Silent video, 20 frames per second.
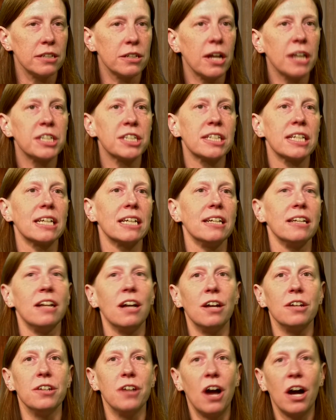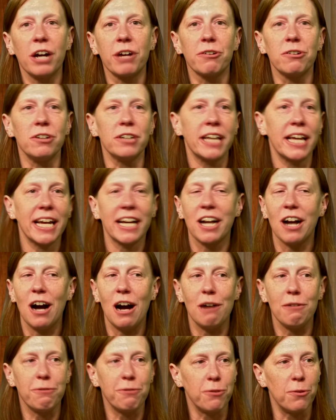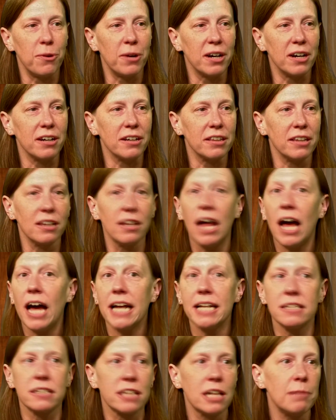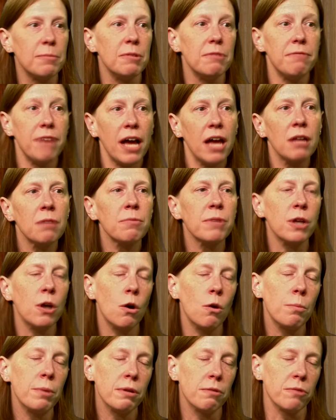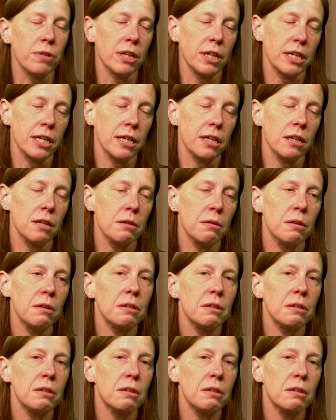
not just an inaugural kickoff for the Lions Club event, we hope it really